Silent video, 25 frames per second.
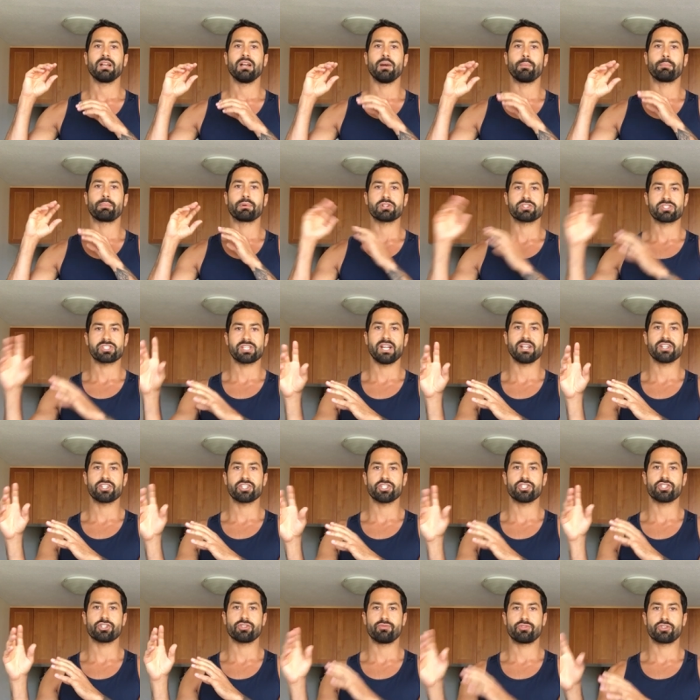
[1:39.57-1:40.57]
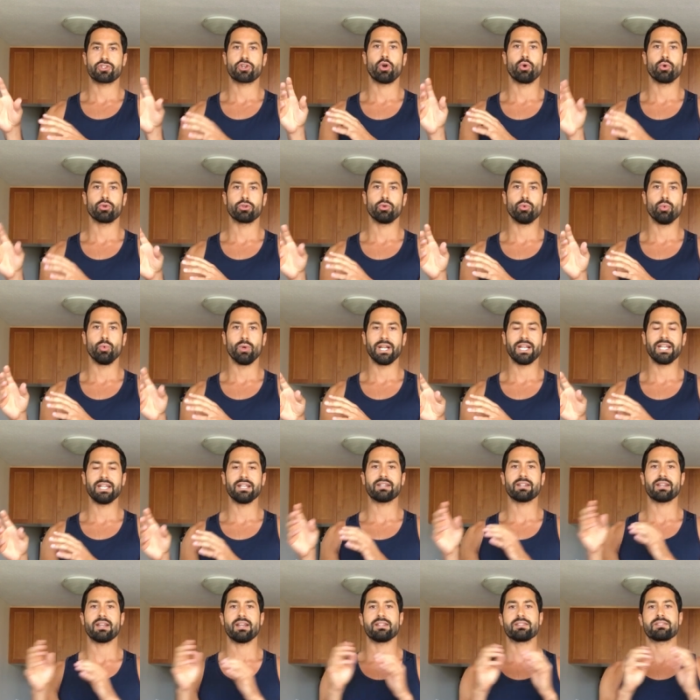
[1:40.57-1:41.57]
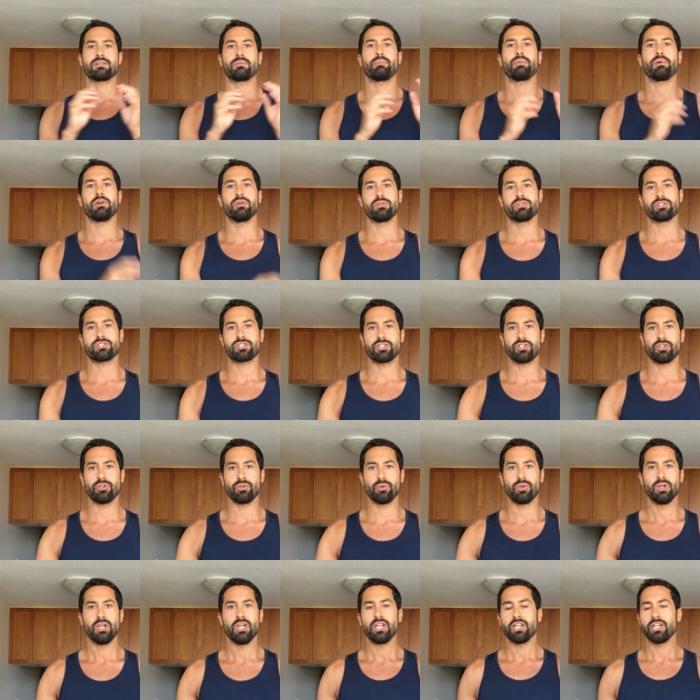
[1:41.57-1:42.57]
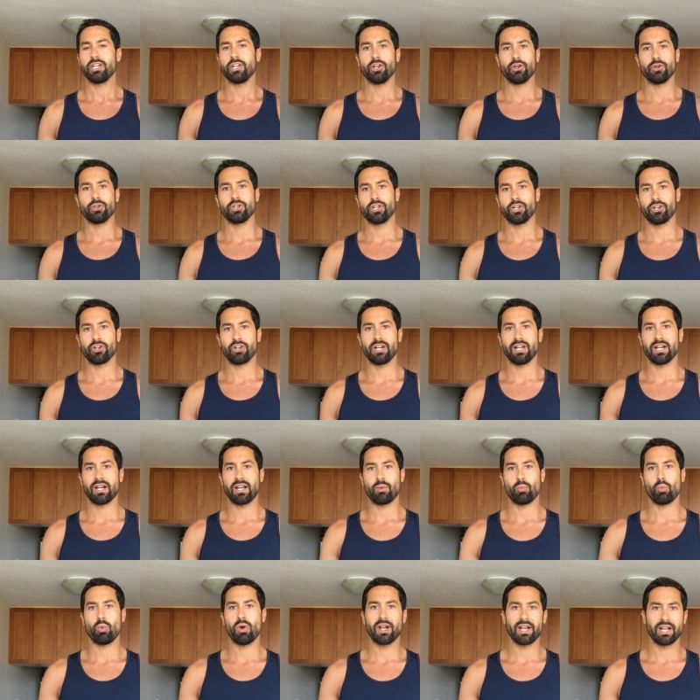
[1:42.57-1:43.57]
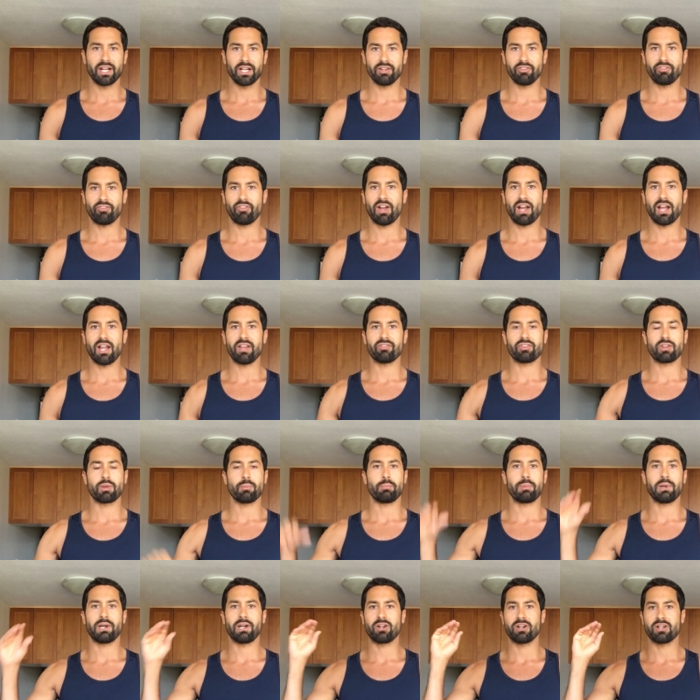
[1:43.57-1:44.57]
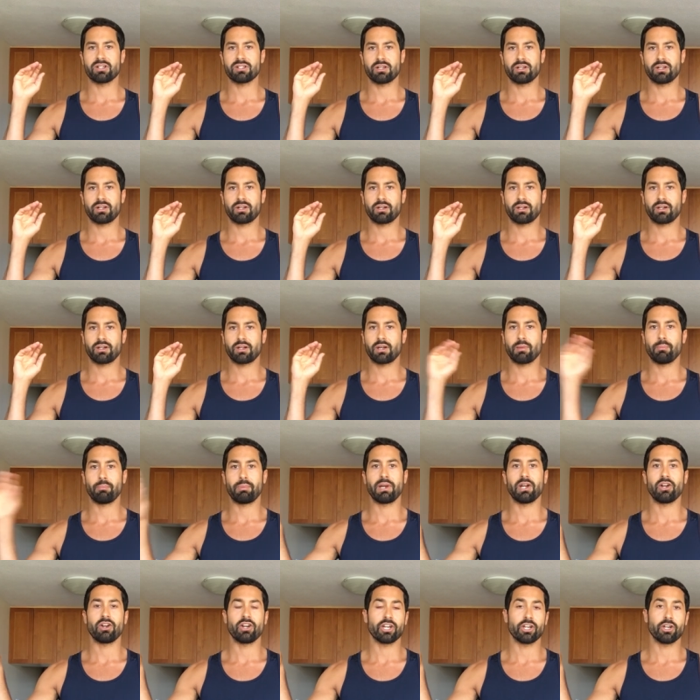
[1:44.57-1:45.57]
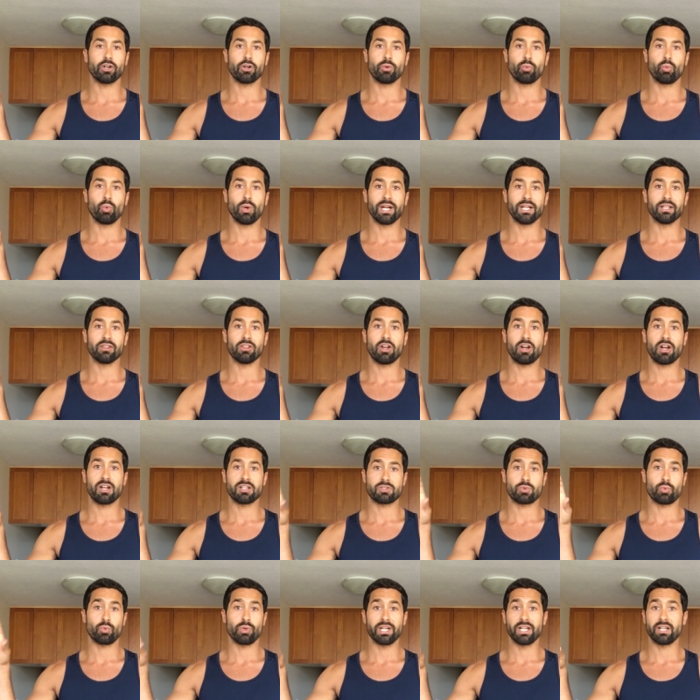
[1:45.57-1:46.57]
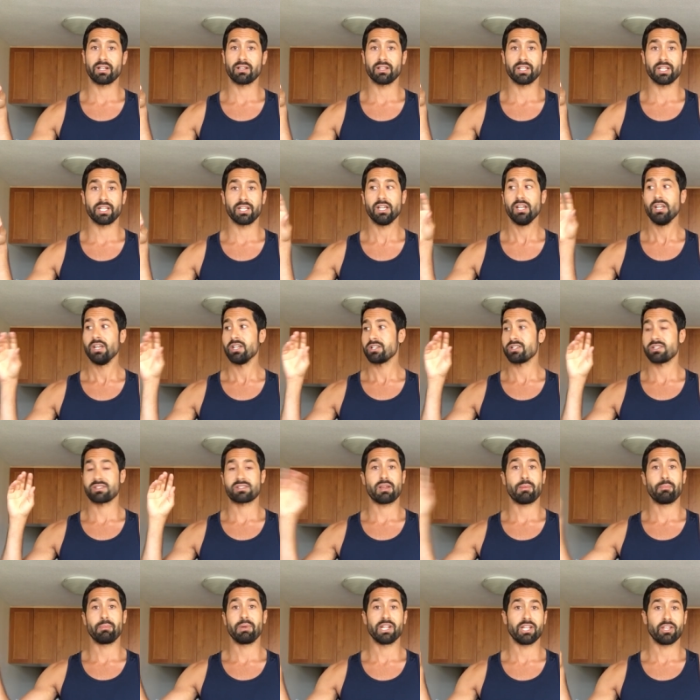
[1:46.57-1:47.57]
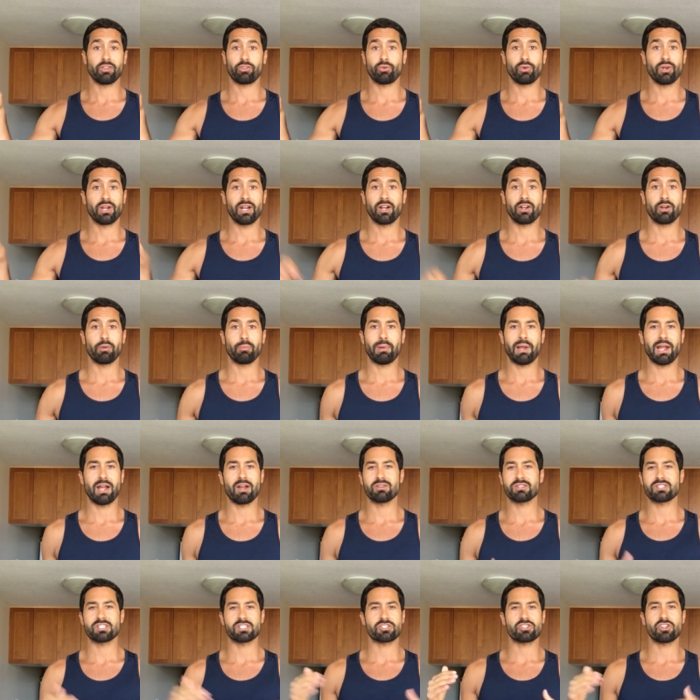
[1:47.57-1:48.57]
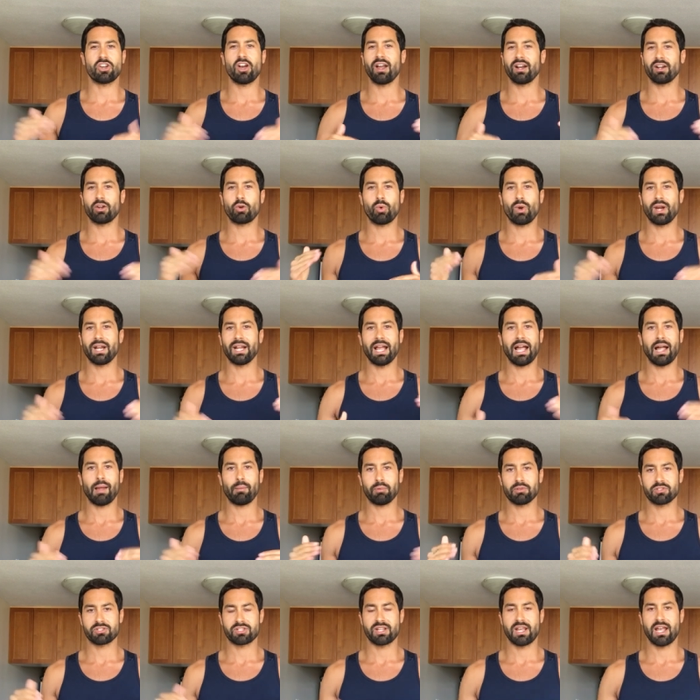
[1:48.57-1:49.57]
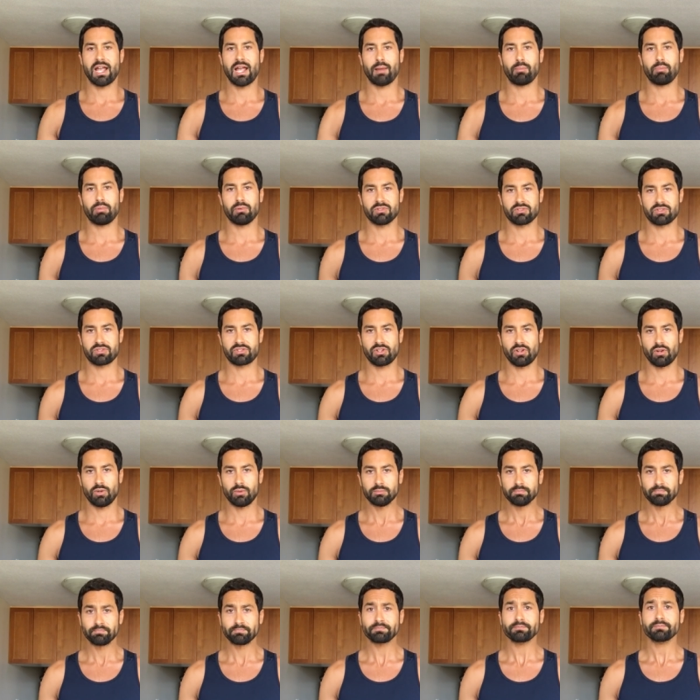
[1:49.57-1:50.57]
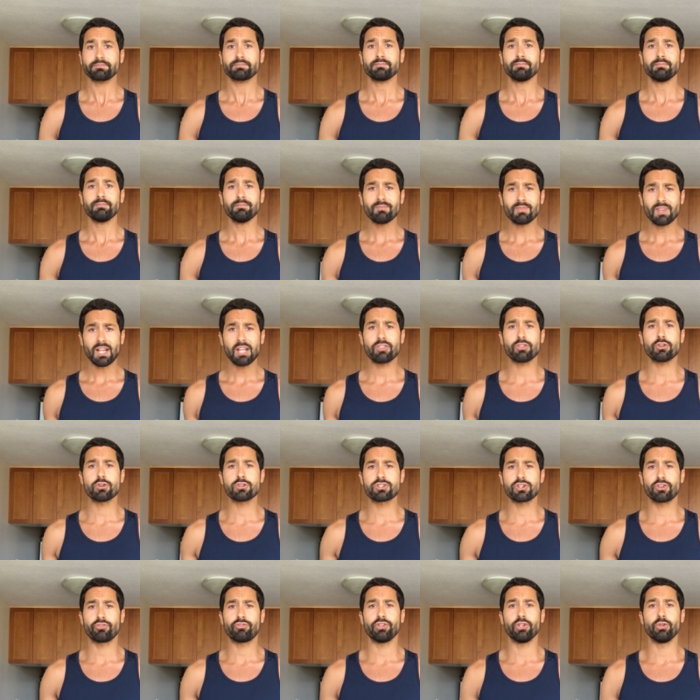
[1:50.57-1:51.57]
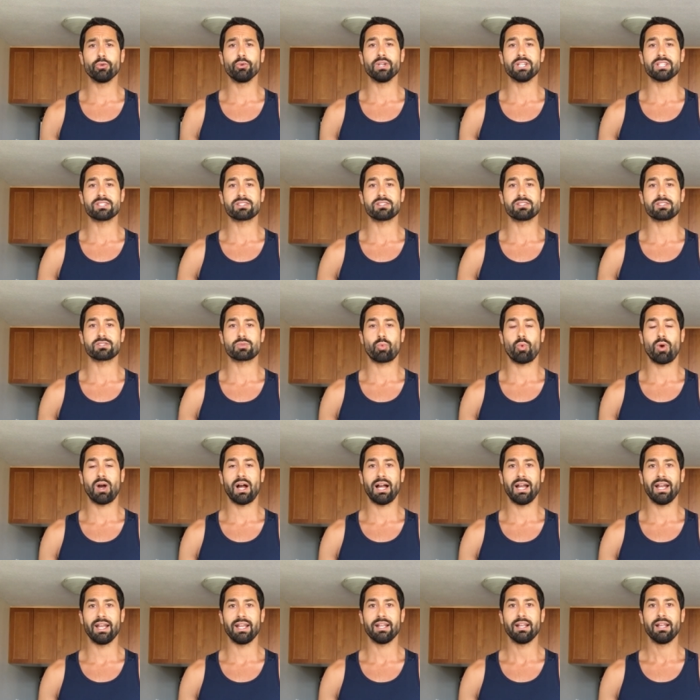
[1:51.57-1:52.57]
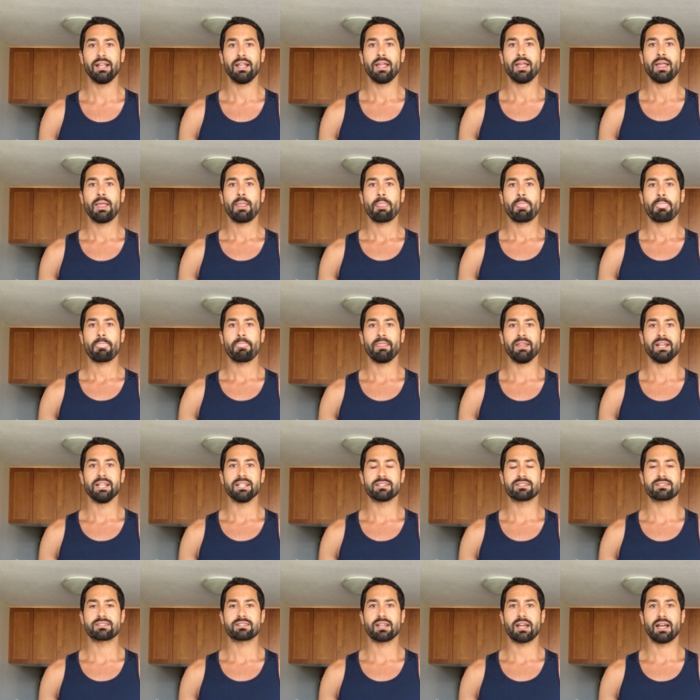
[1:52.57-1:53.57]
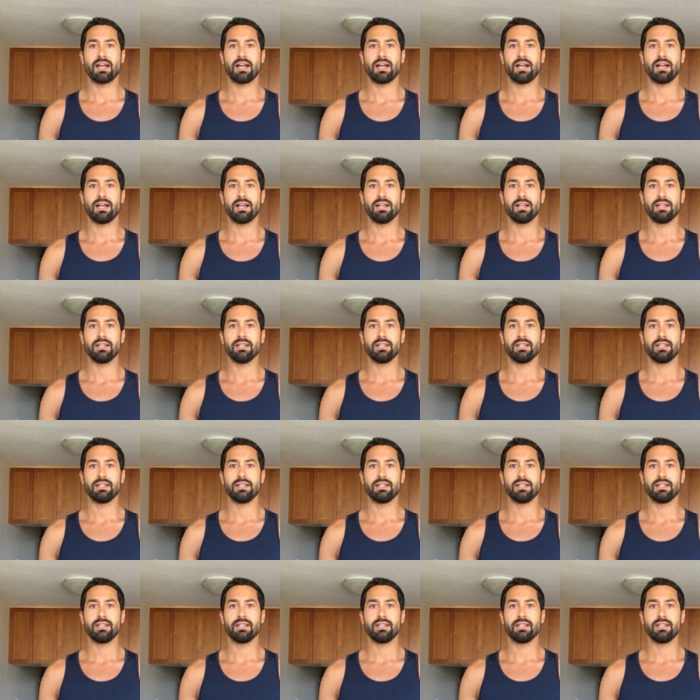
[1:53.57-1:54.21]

a percentage of total weight as opposed to, you know, you're at 185, compare comparing your weight loss weekly to somebody at 300 pounds. It's not quite apples to apples. So those are a few reasons why it uh,